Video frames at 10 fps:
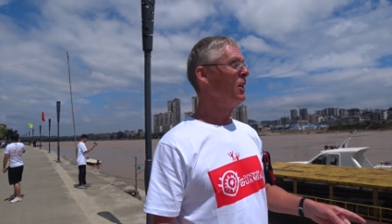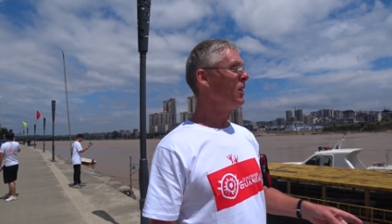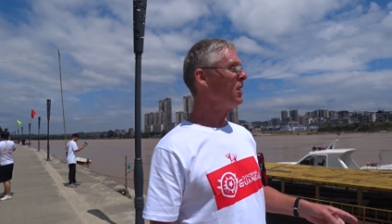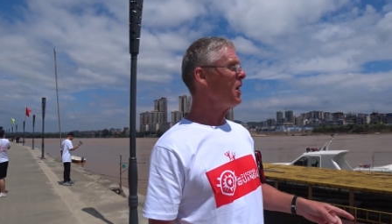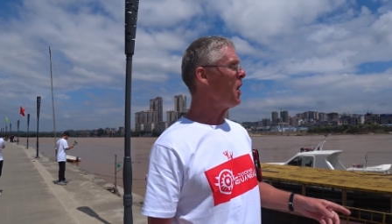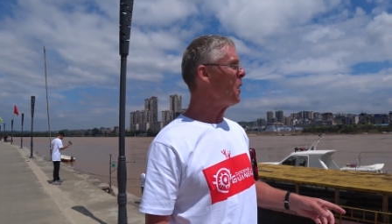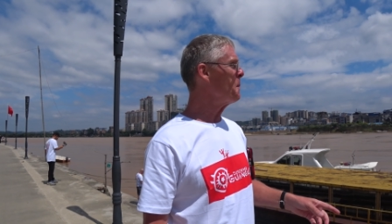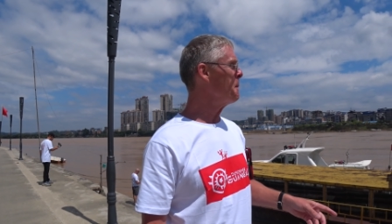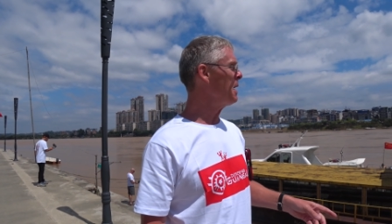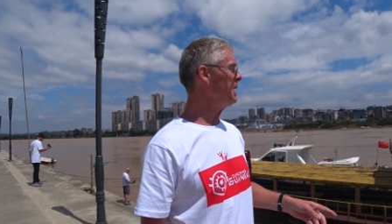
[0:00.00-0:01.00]
look at how
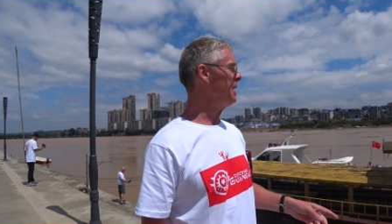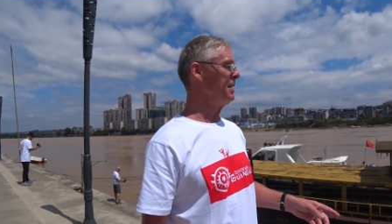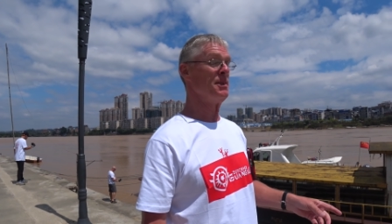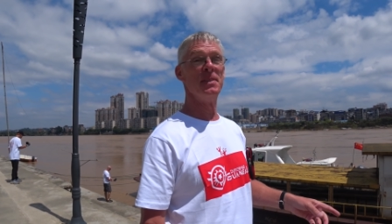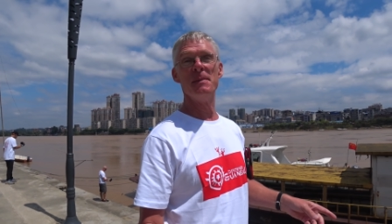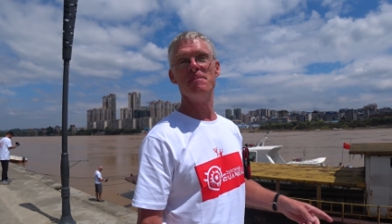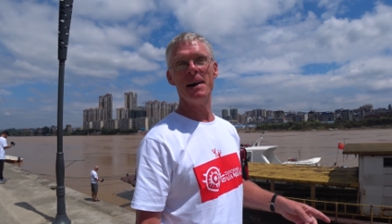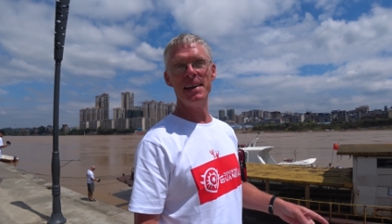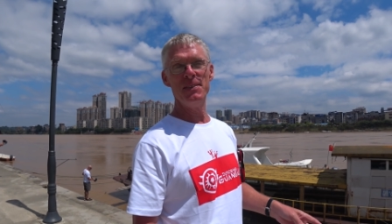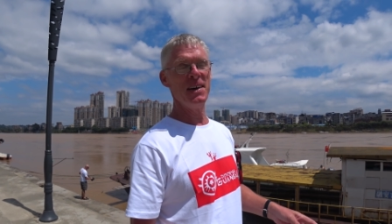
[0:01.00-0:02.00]
muddy it is. Oh, the
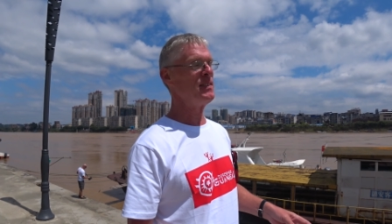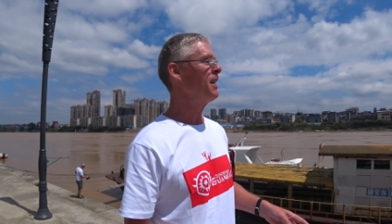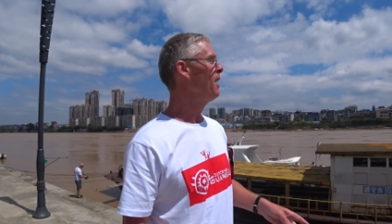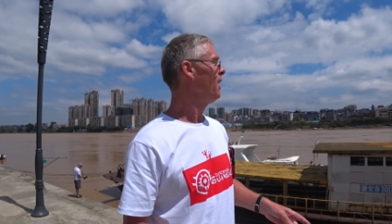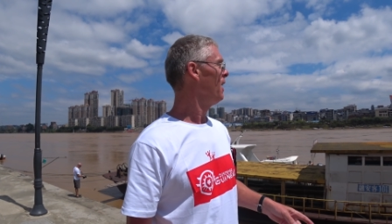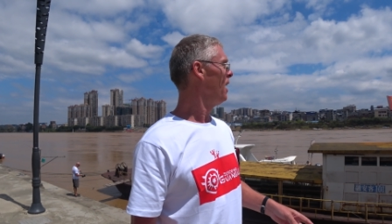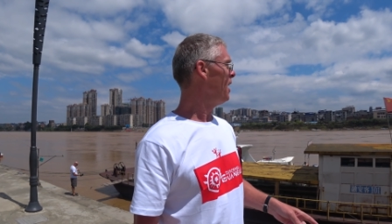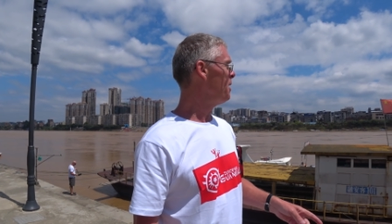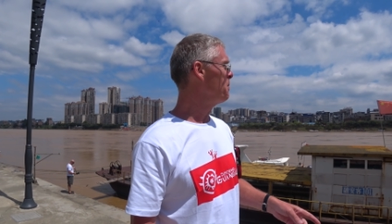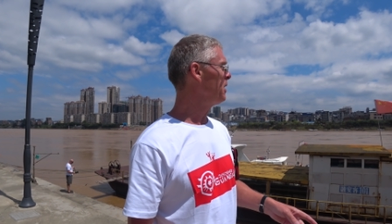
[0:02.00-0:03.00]
muddy river.
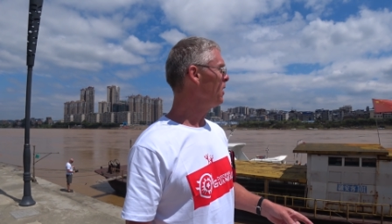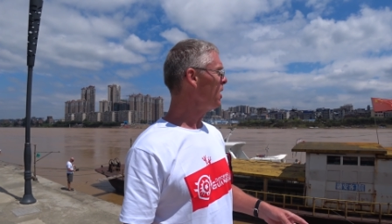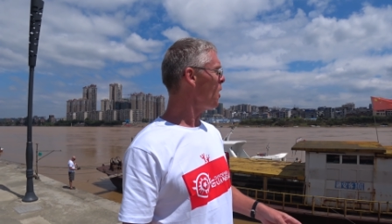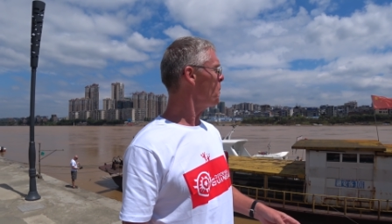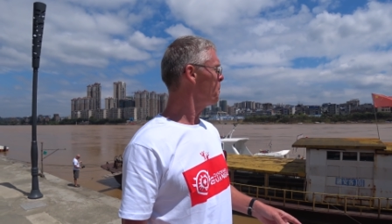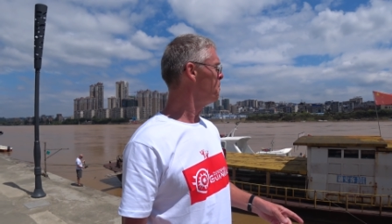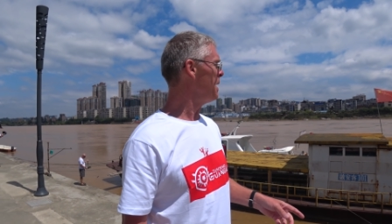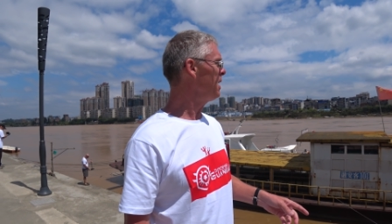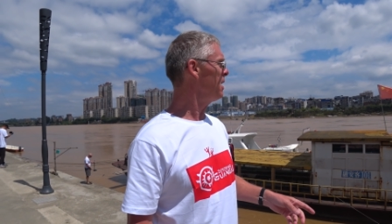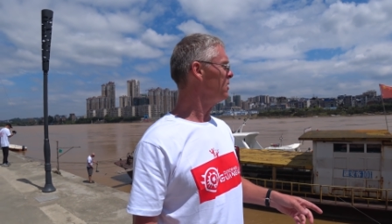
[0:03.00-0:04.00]
But look how
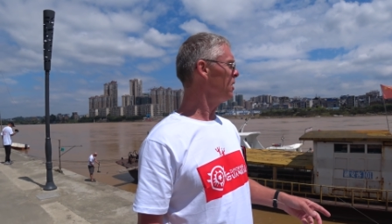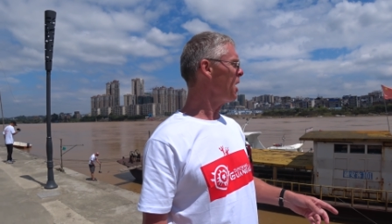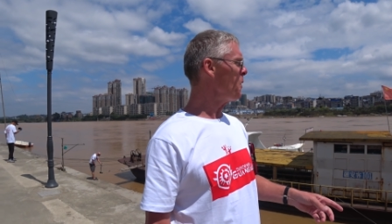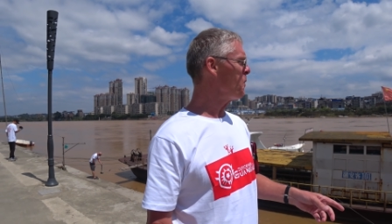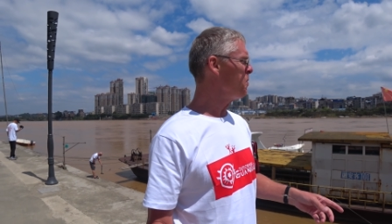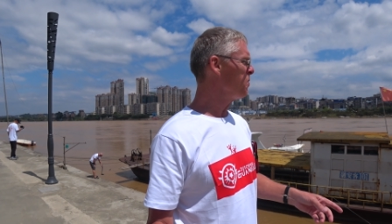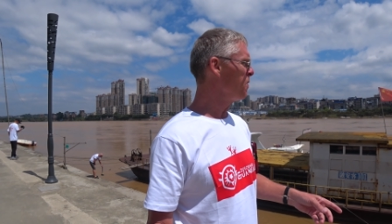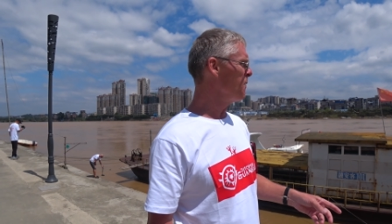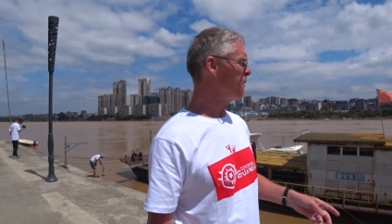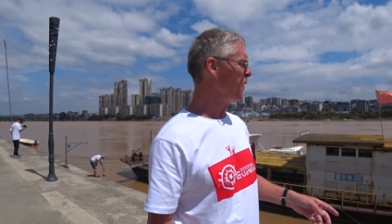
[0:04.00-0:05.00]
big it is. Look how
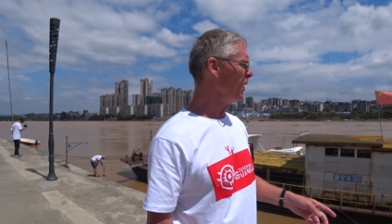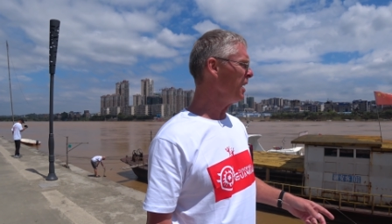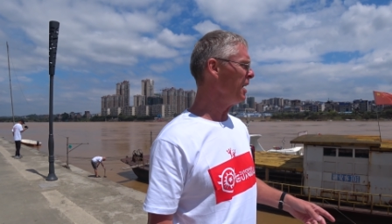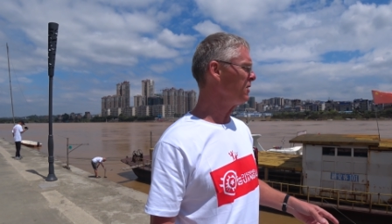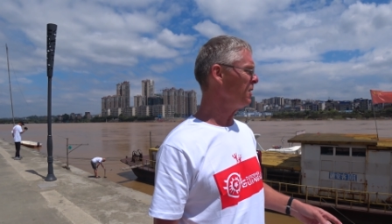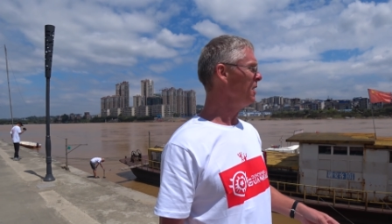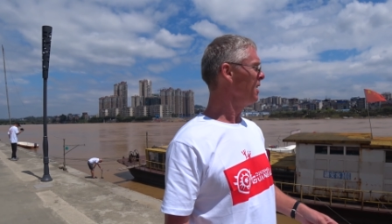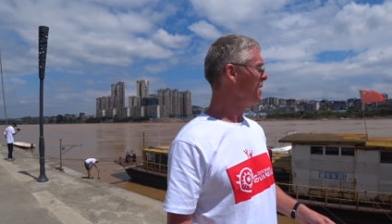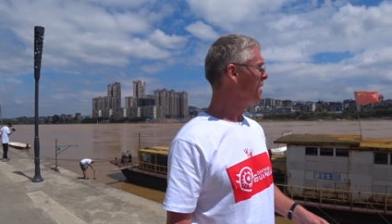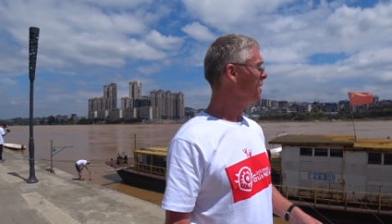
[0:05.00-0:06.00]
full it is.
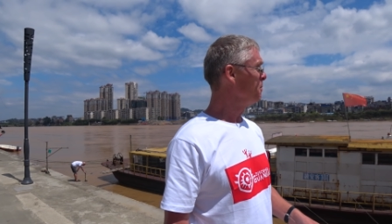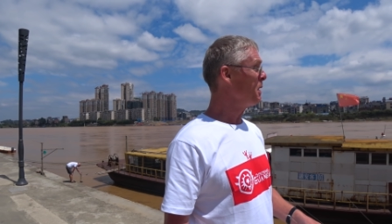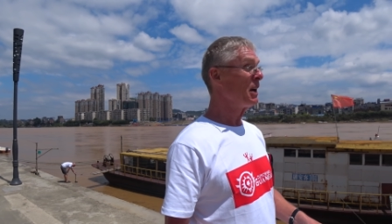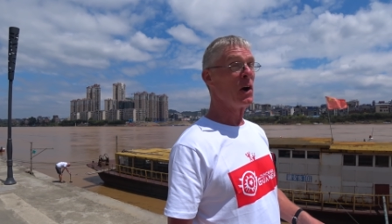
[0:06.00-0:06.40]
My